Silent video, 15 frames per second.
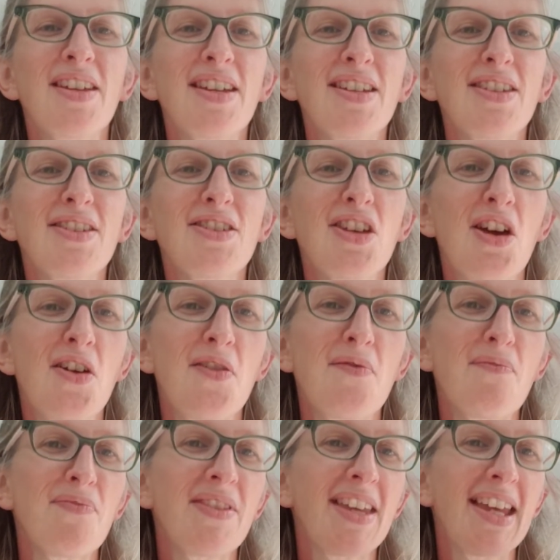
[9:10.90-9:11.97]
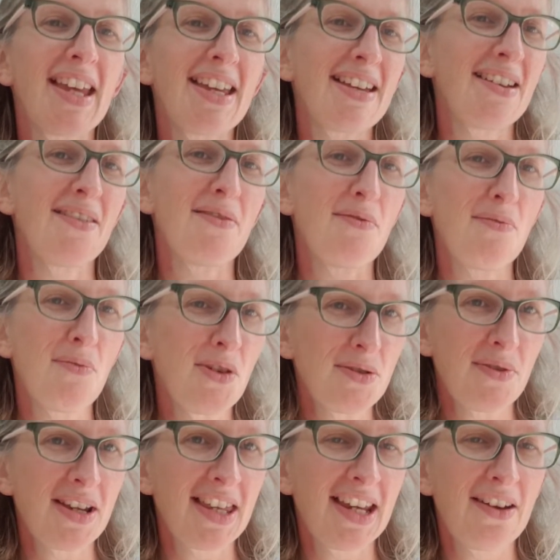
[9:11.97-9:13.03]
So what
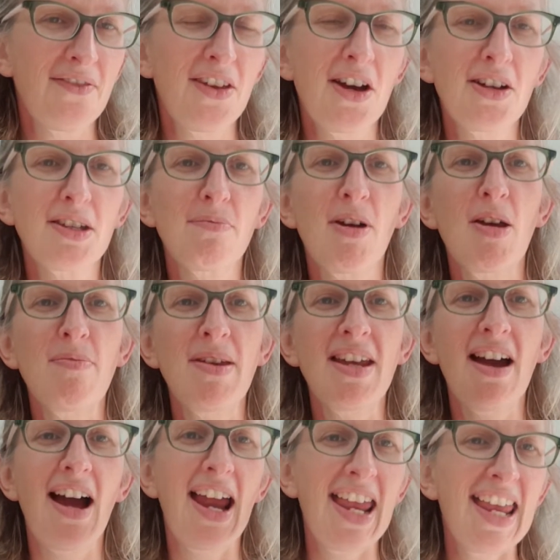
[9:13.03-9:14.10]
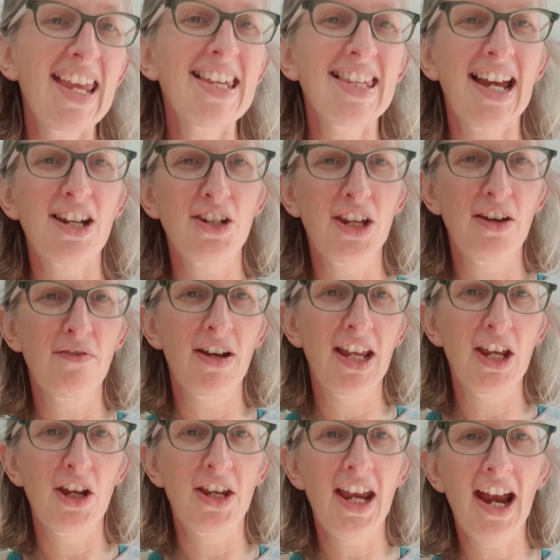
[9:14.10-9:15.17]
do I think of the Artipoppe? It is actually a really
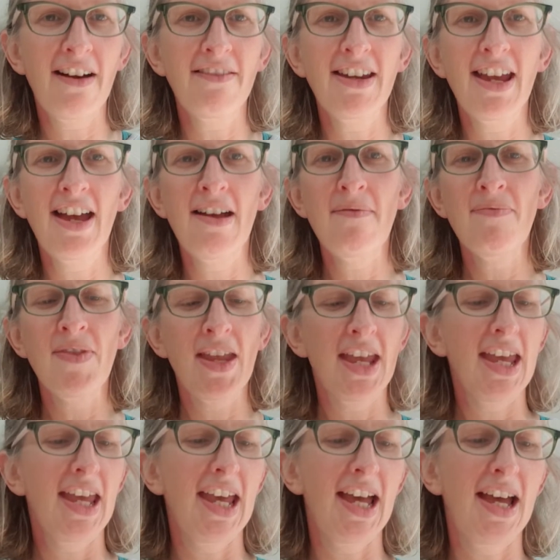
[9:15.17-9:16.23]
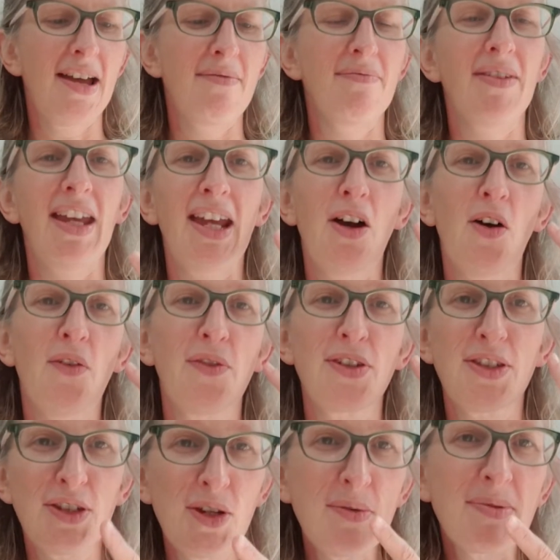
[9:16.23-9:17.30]
good carrier. It offers
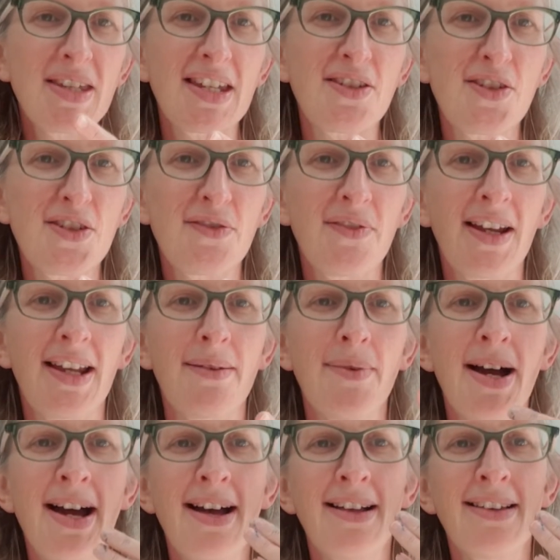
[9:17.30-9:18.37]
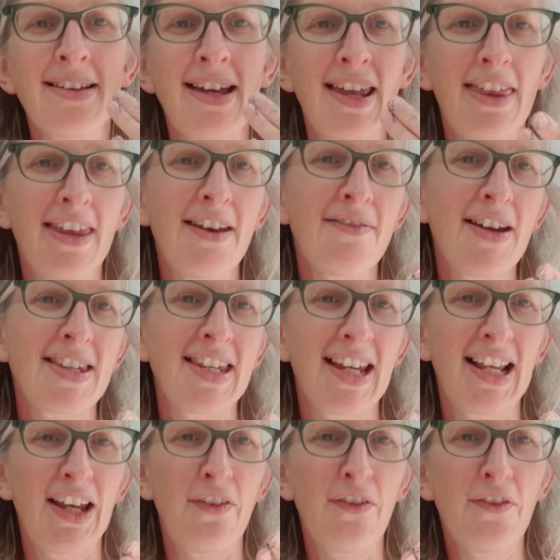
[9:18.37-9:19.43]
2 positions really well,
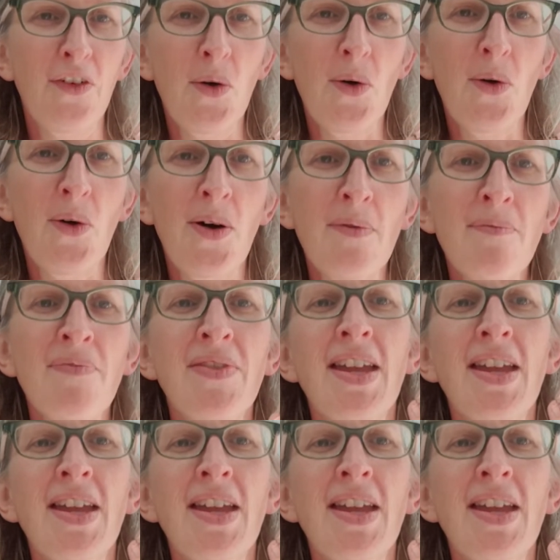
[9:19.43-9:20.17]
theoretically 4.